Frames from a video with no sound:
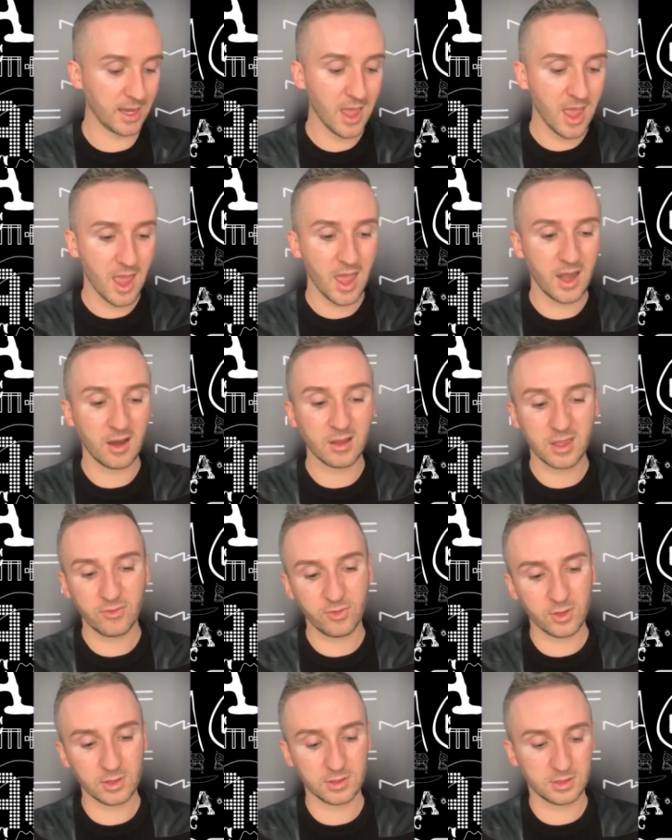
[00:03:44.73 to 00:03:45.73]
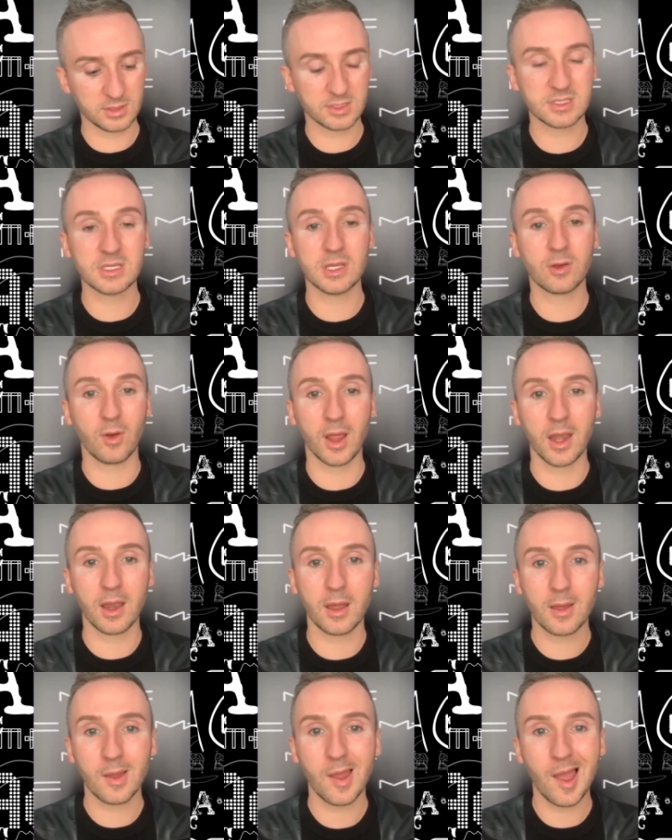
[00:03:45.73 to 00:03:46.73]
And I'll give you a little secret.
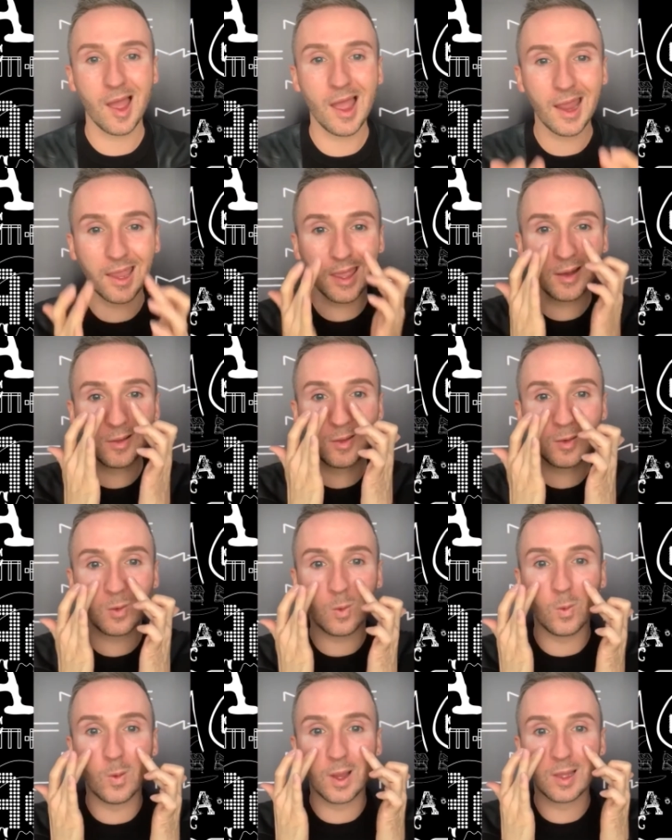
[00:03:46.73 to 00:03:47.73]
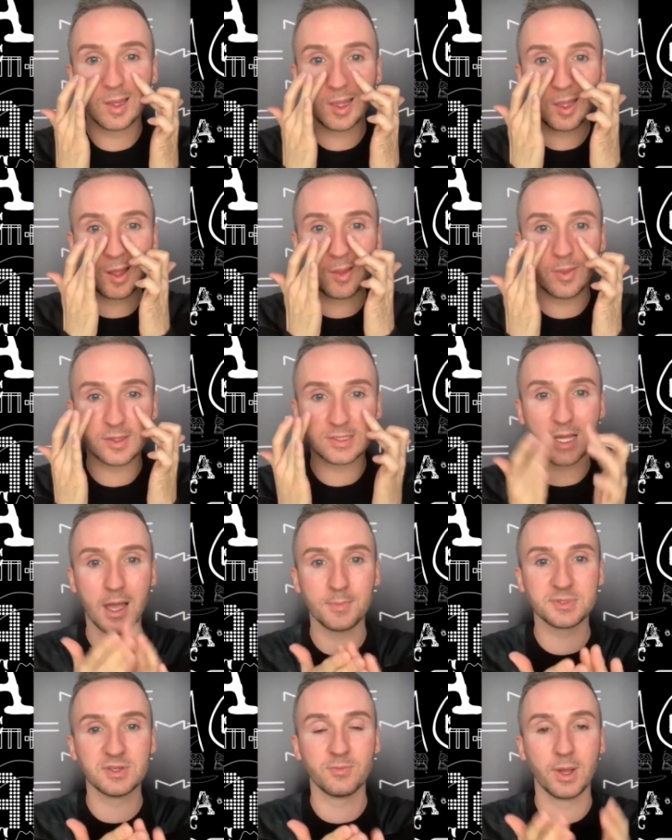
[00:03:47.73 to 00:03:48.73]
I get a little oily on the
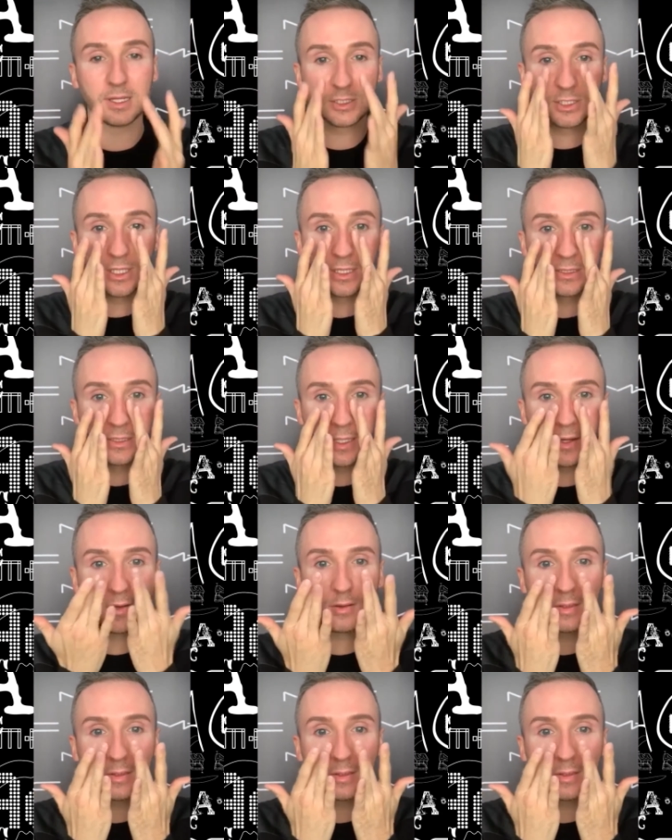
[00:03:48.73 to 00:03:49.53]
tops of my cheeks here,